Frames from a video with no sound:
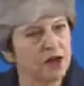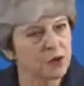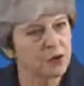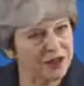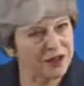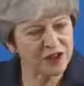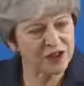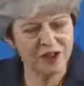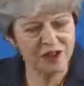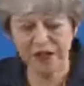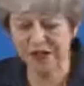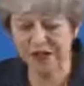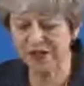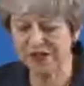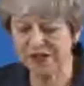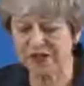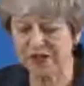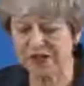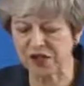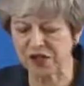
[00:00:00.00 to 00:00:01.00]
20
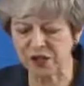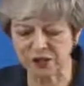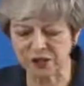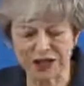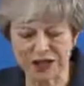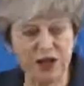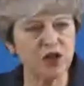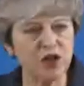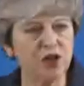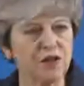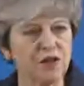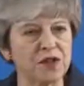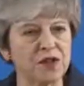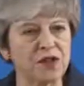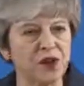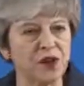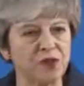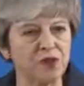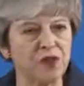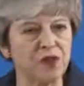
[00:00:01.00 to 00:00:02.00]
years since the creation of the
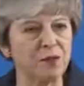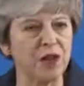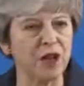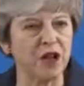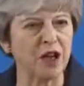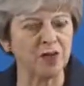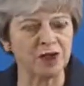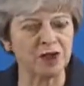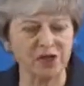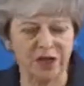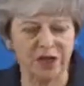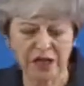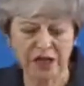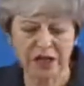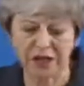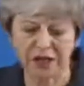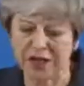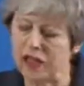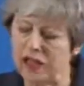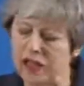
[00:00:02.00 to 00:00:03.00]
Scottish Parliament,
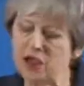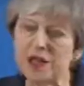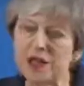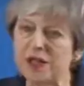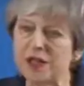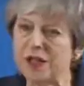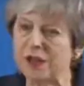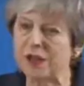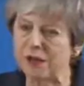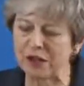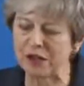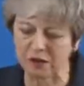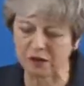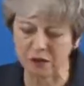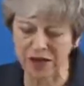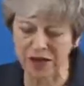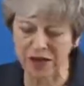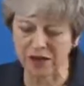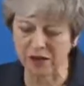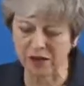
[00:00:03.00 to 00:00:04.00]
the National Assembly for
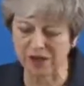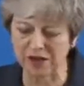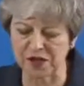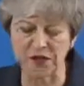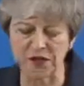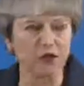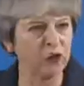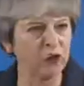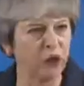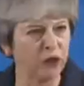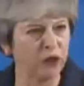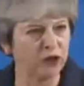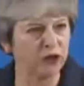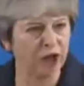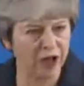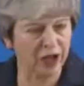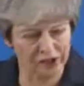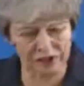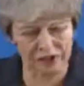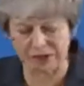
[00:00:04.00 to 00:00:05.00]
Wales and the Northern
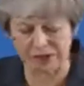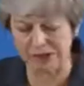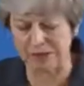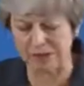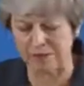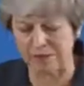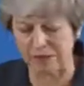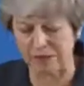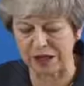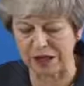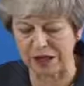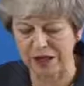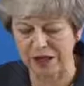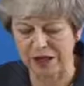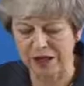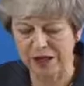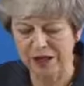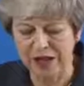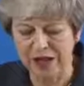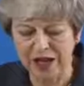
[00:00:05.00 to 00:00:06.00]
Ireland Assembly,
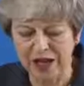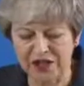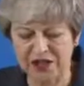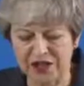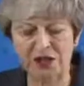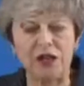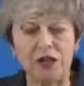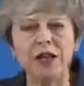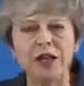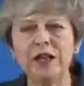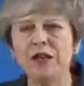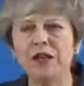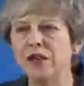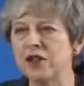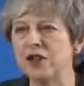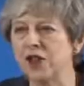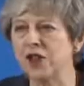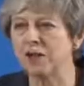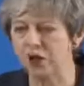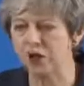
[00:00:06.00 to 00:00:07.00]
it is clear
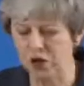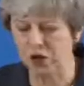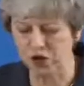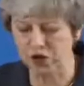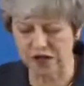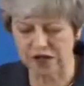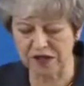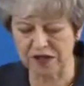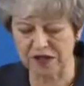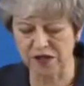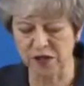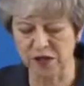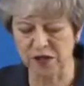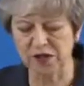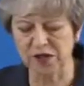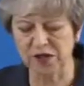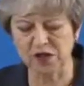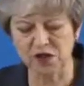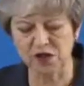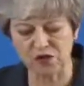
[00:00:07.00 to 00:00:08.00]
that devolution is a
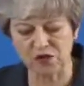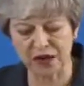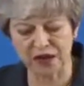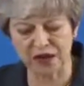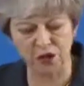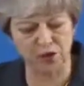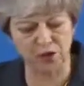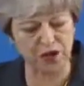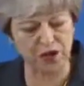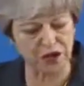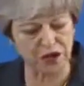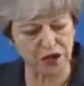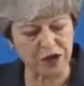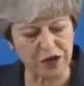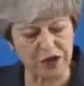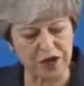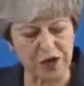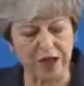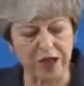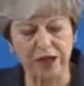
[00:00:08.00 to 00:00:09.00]
source of strength for the
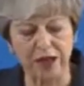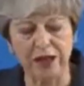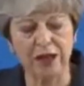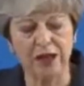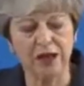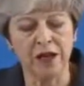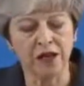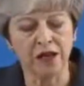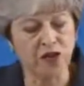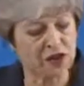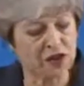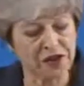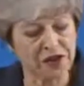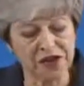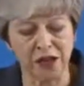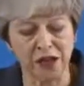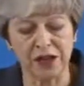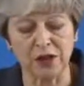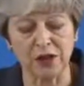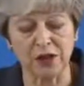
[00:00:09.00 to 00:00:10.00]
UK, not a
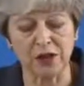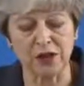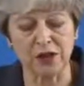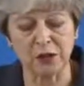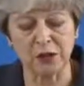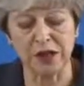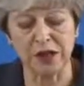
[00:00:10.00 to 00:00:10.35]
sign of its